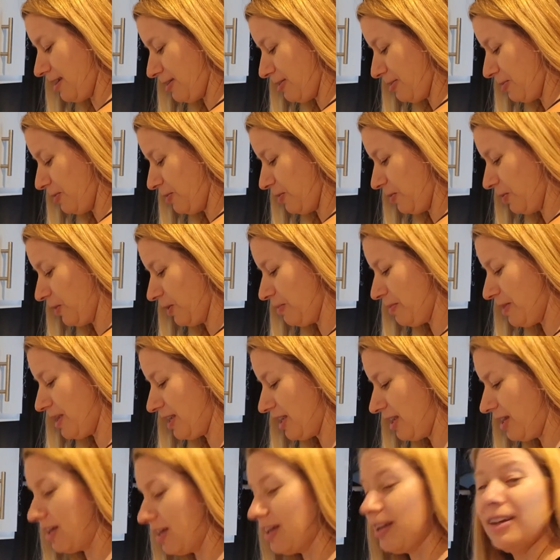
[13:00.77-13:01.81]
now
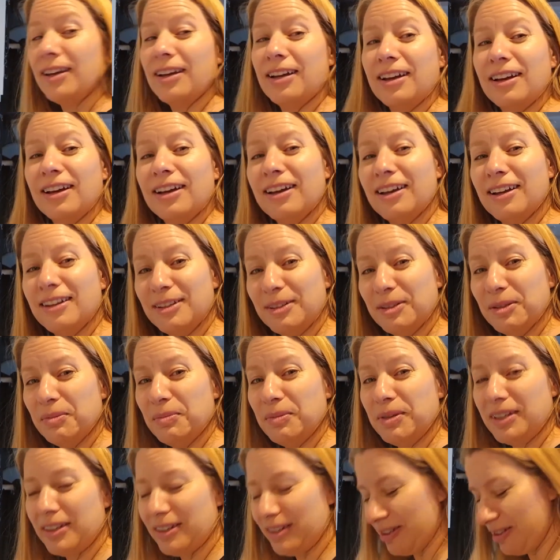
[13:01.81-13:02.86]
we're making a
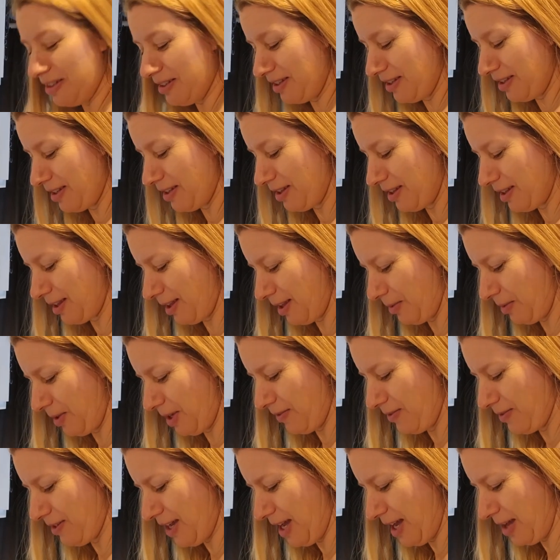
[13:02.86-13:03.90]
new meal
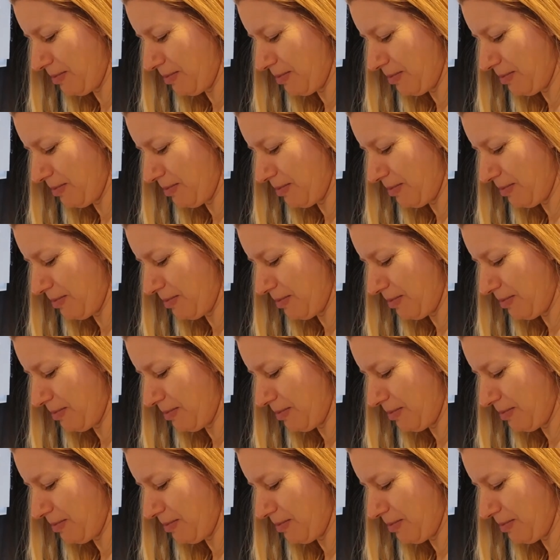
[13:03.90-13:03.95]
that we have